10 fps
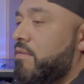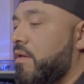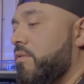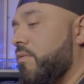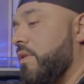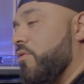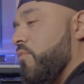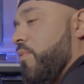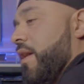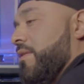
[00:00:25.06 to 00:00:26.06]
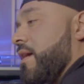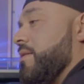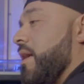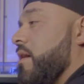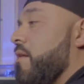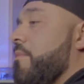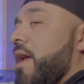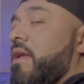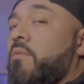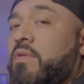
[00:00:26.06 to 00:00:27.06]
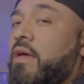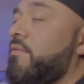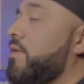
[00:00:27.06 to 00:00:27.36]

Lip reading: than doing those breakdowns that come back in with